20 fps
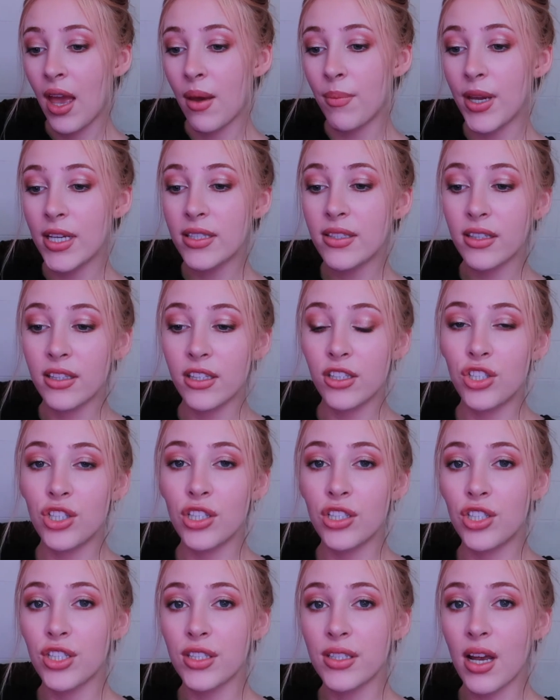Basically,
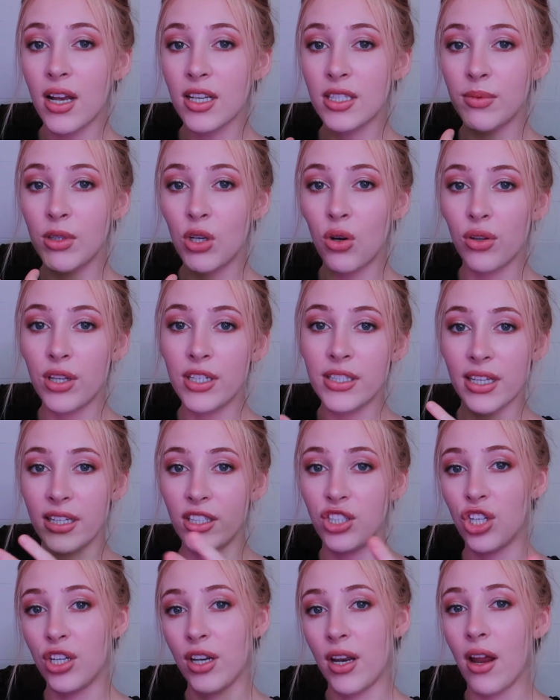she just asked me all these
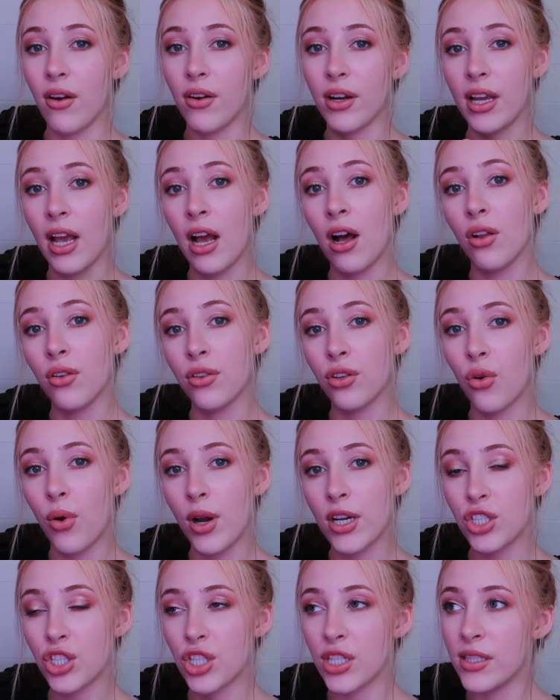like generic health
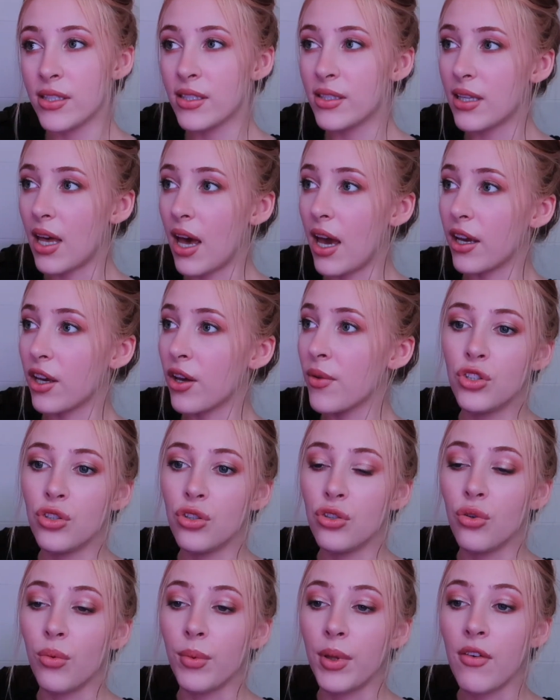questions, like, do
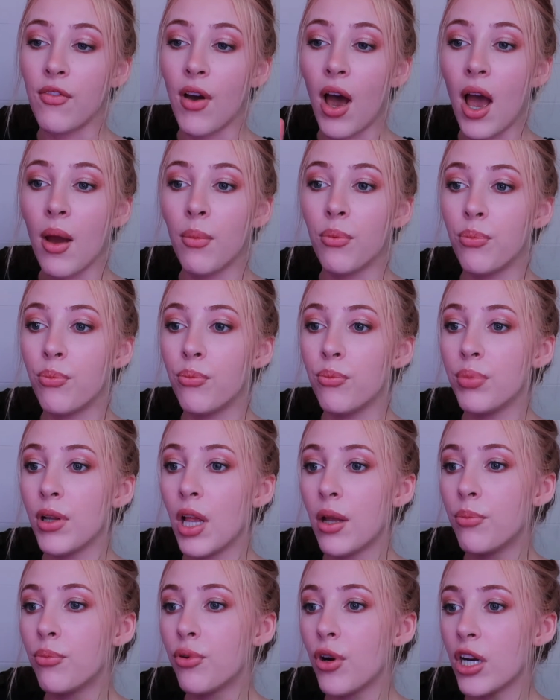you normally have a high
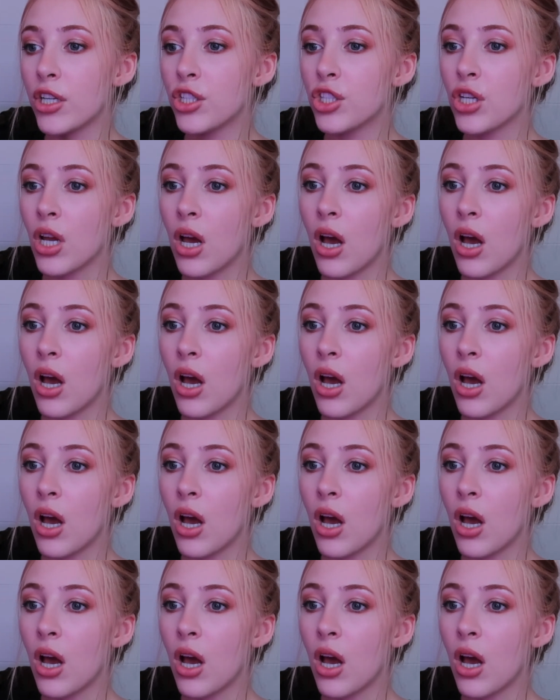blood pressure?